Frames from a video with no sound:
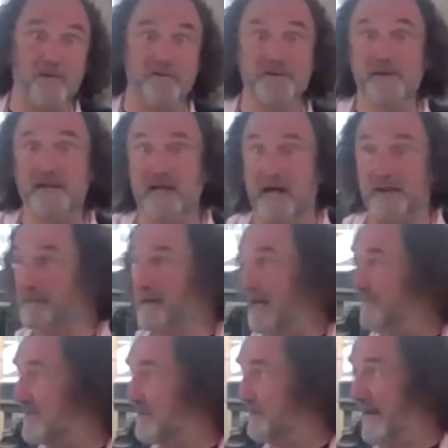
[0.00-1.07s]
You may not
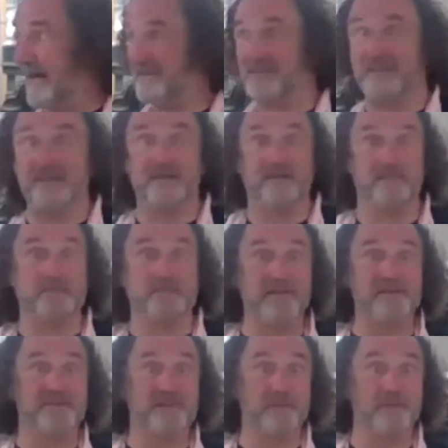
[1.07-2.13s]
have the capacity to
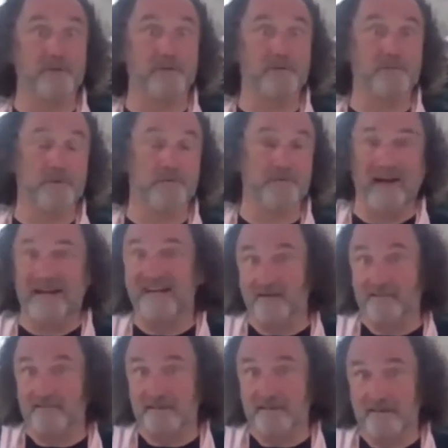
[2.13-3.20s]
bend stuff with fire.
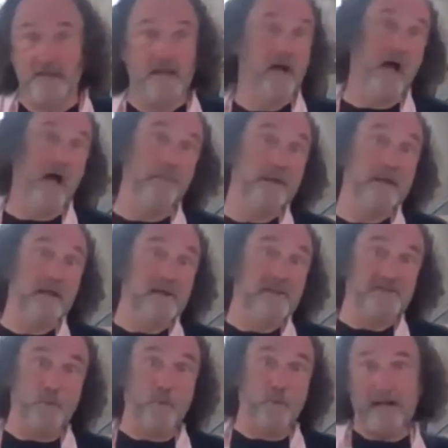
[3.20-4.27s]

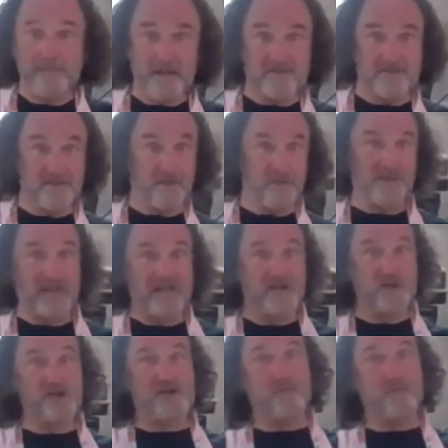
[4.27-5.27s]
So what I'm going to do is I cook